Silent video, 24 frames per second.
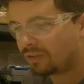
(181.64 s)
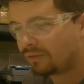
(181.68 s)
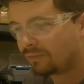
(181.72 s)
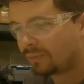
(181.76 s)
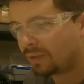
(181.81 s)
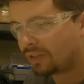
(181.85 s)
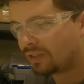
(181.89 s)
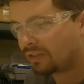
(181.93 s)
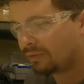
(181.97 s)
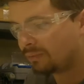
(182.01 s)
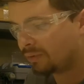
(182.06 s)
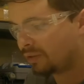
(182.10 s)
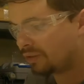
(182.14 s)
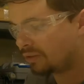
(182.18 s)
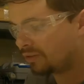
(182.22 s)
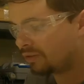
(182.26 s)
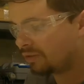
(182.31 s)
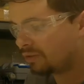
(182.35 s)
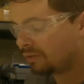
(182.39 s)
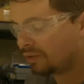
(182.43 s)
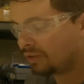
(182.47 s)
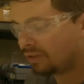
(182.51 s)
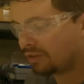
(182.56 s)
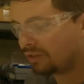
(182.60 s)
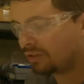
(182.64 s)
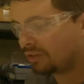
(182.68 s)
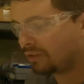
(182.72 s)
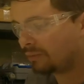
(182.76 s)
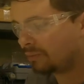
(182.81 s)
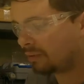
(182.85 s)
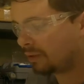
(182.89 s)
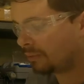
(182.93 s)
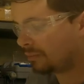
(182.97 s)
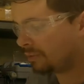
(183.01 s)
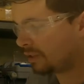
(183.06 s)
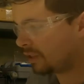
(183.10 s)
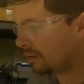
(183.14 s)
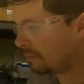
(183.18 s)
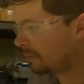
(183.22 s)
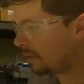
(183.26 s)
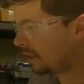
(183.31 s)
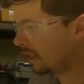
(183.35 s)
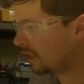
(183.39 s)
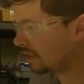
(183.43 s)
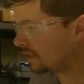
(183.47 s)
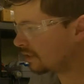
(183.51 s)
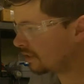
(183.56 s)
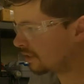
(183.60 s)
I've got some little syringes to pump the
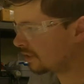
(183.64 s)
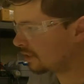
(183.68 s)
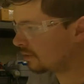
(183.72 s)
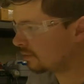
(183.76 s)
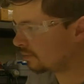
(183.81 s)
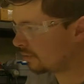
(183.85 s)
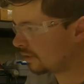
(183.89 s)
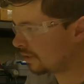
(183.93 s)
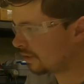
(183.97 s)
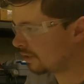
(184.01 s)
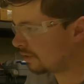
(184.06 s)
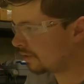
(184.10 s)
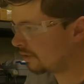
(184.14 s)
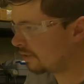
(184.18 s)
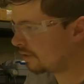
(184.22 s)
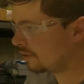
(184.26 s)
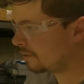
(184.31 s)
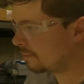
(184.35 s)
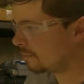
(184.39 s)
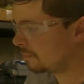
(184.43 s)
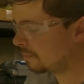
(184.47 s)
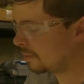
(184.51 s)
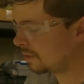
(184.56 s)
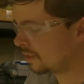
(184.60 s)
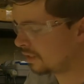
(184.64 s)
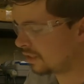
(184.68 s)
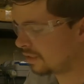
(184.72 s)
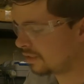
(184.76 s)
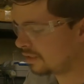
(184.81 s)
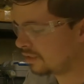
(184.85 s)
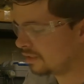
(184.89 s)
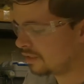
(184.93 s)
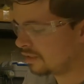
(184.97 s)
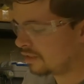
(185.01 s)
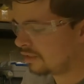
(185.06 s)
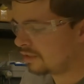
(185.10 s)
epoxy in with but